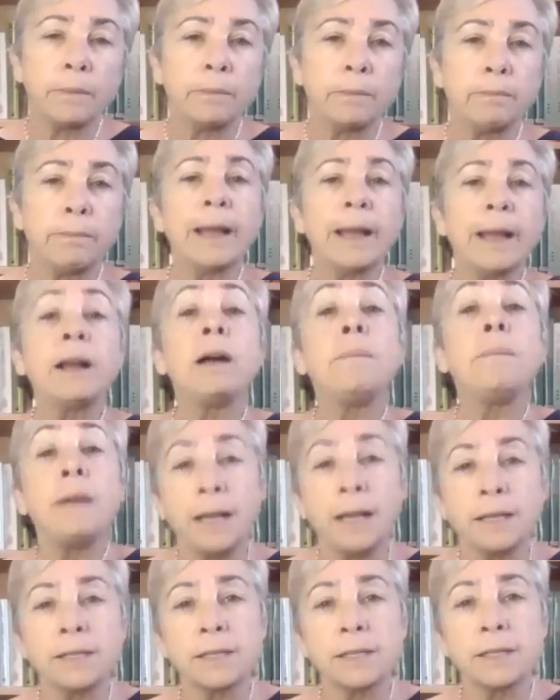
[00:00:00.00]
by
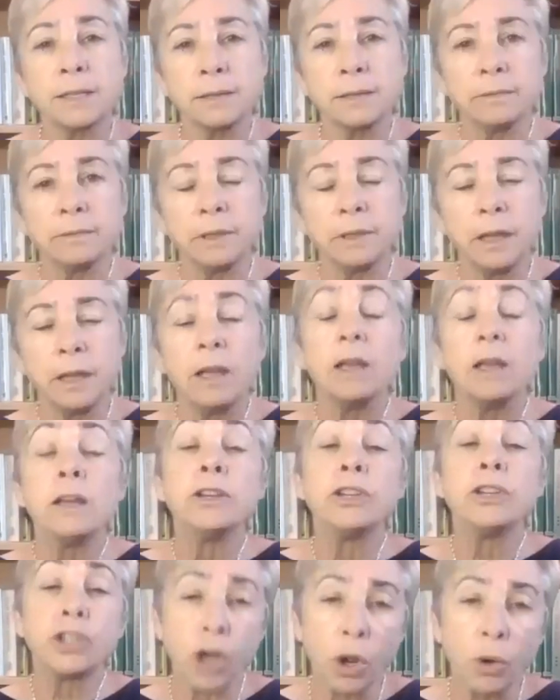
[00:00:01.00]
Hamas
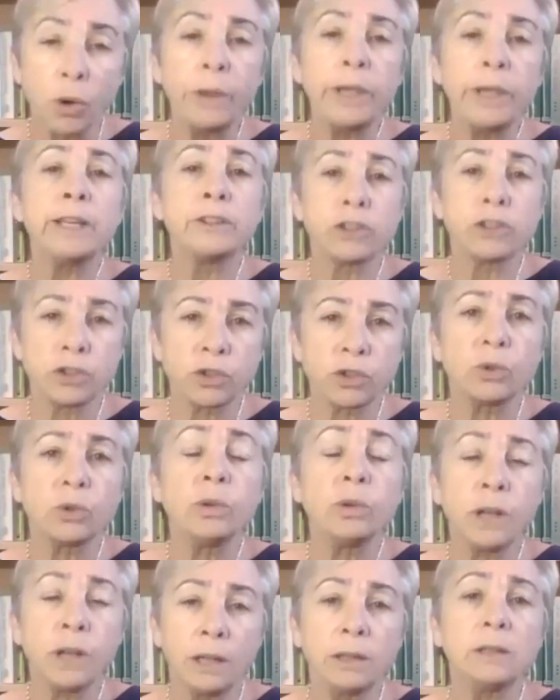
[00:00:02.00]
showing its true
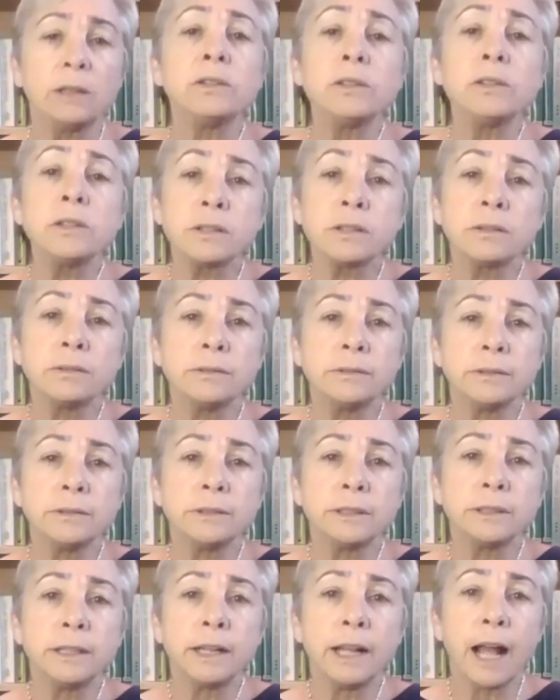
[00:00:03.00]
colors,
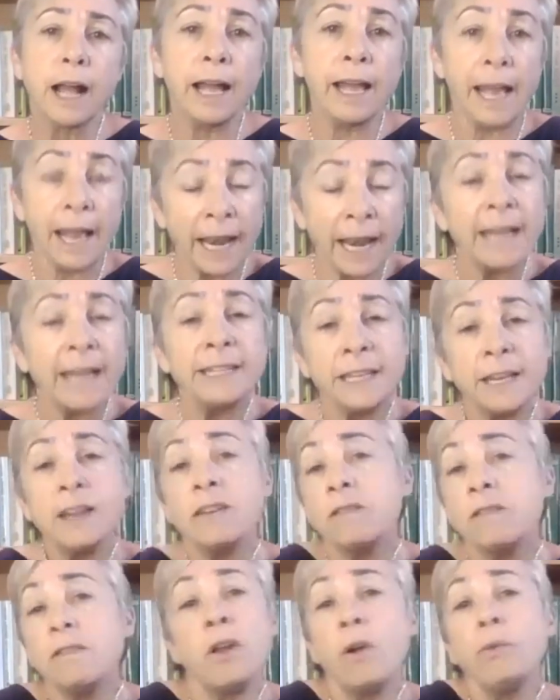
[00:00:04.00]
and I
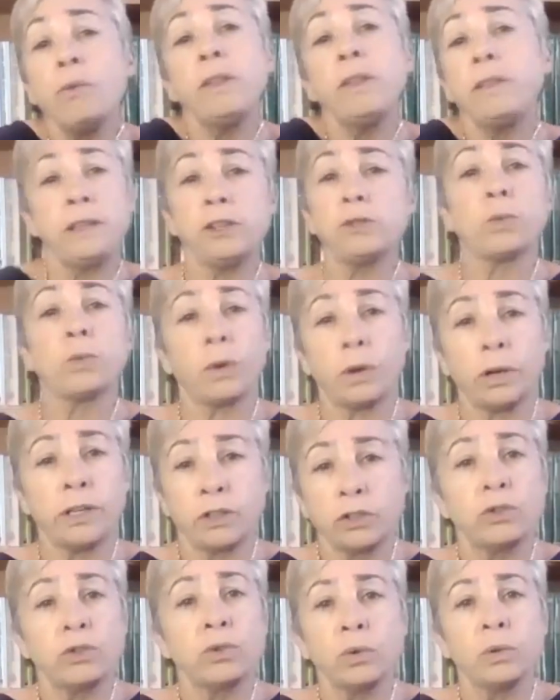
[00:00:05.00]
didn't know that these were
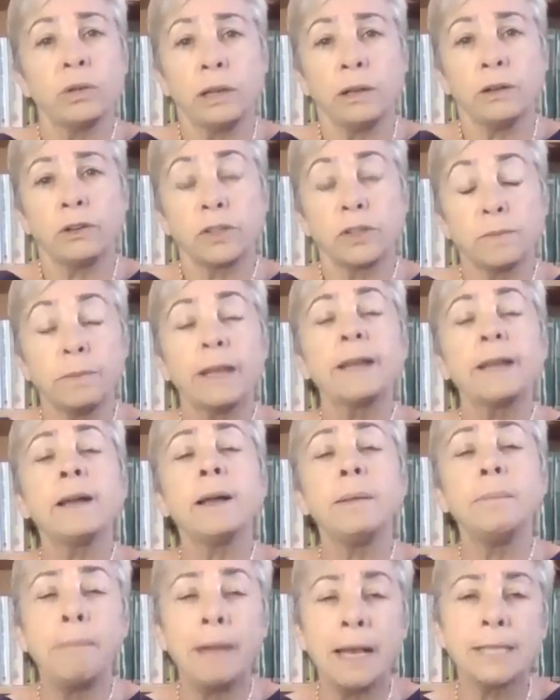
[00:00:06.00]
its true colors, by
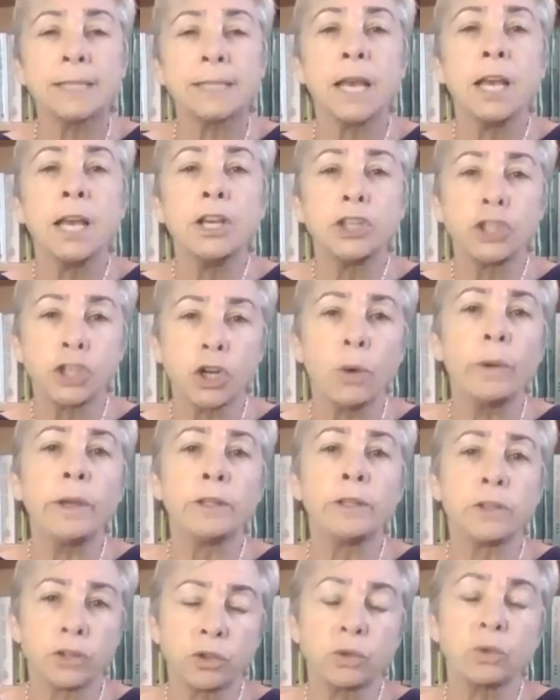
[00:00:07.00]
Hamas showing
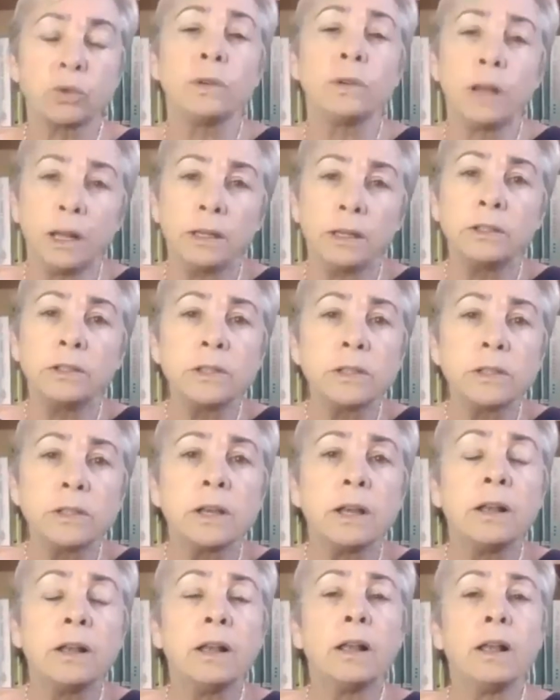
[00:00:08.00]
its true colors,
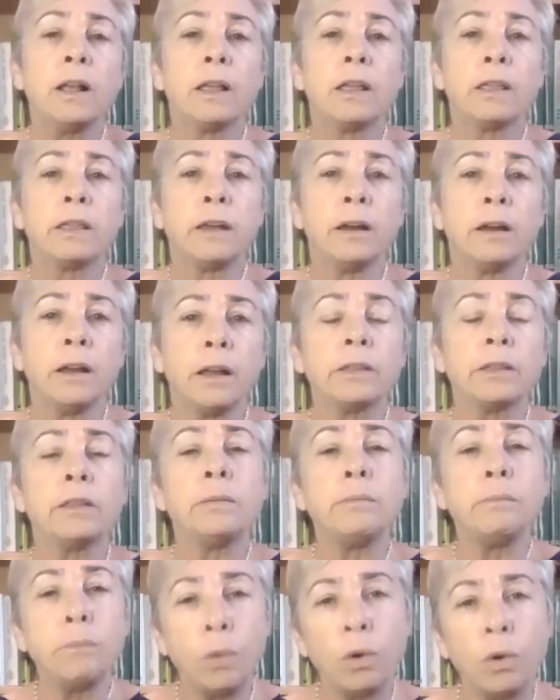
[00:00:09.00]
the
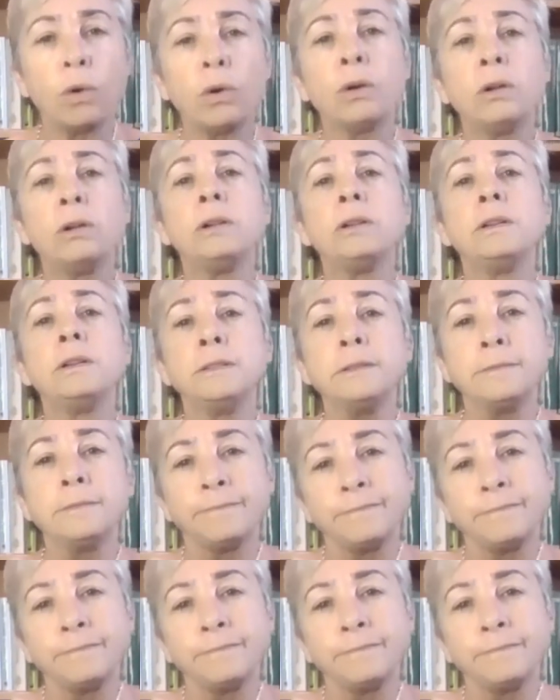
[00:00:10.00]
moral